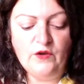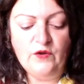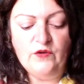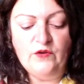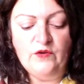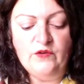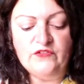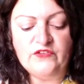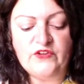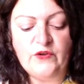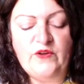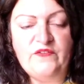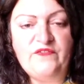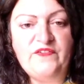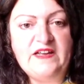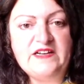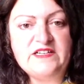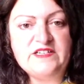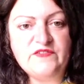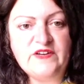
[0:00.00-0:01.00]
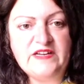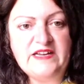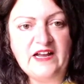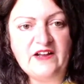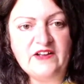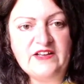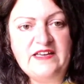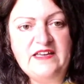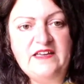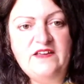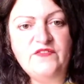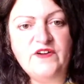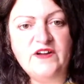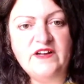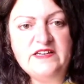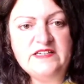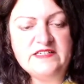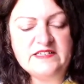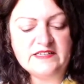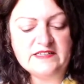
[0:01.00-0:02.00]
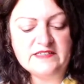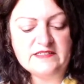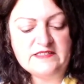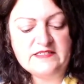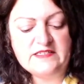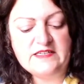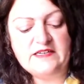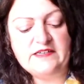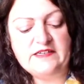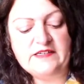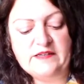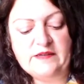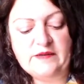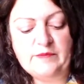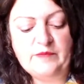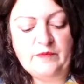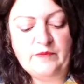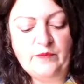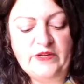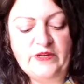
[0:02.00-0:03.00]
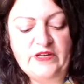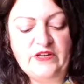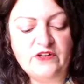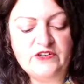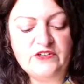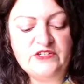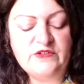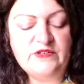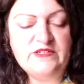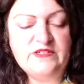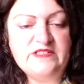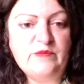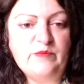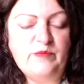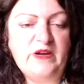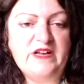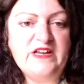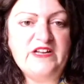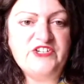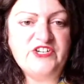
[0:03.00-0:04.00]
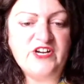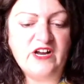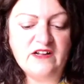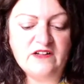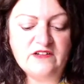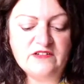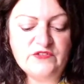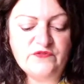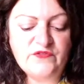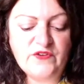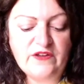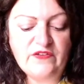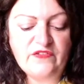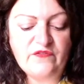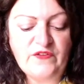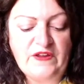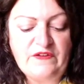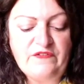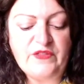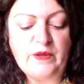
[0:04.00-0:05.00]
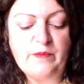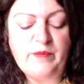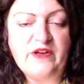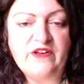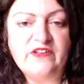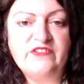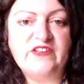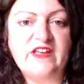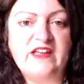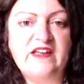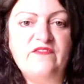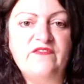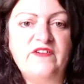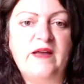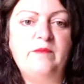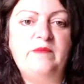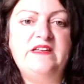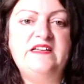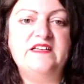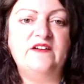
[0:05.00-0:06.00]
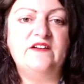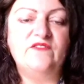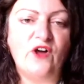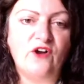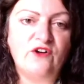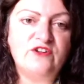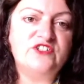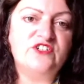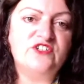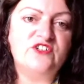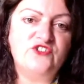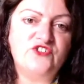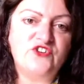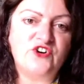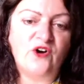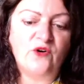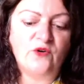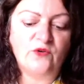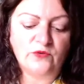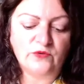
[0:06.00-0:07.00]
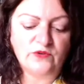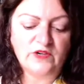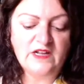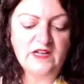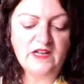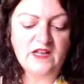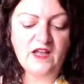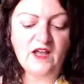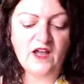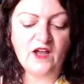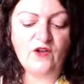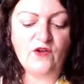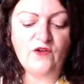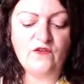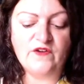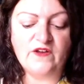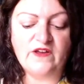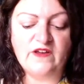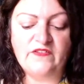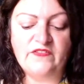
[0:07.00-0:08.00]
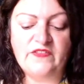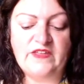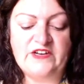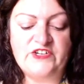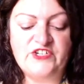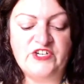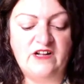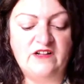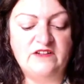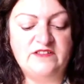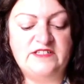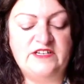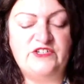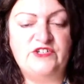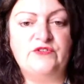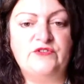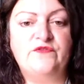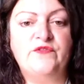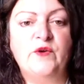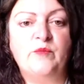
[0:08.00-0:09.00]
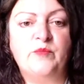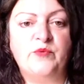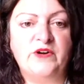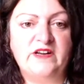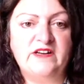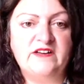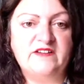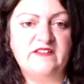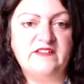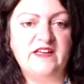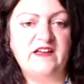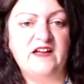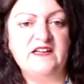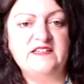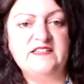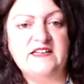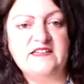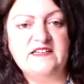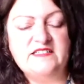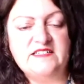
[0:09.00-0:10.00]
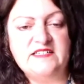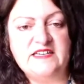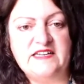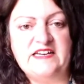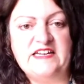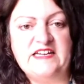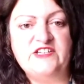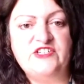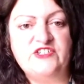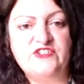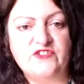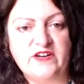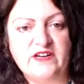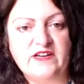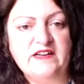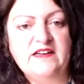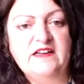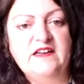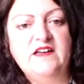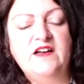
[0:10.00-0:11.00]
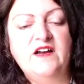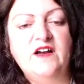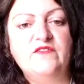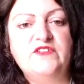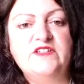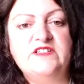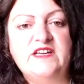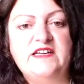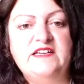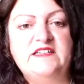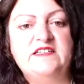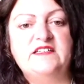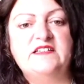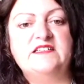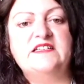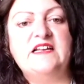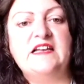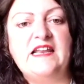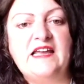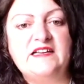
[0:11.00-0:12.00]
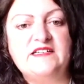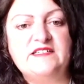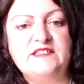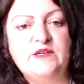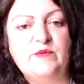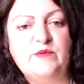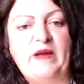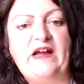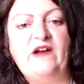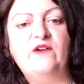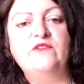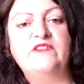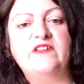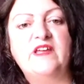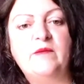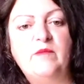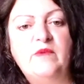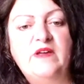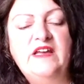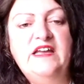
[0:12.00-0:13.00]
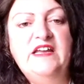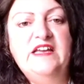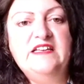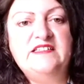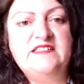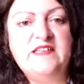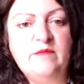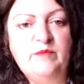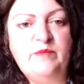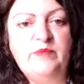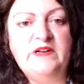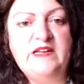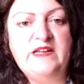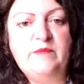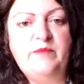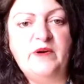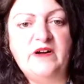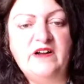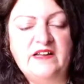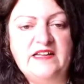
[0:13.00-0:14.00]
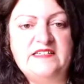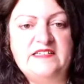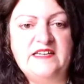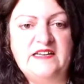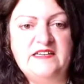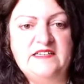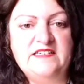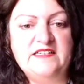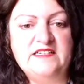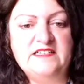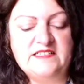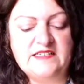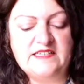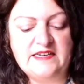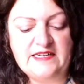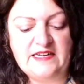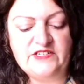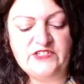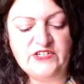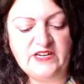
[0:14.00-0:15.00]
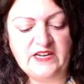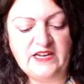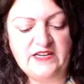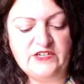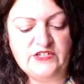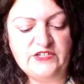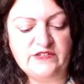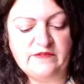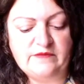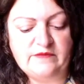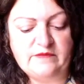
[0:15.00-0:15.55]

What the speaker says: So effectively, our key findings we got to is that by a child's fifth birthday, families have lost control over their child's digital footprint, their identity and history of the data that's collected about them, simply by attending state education.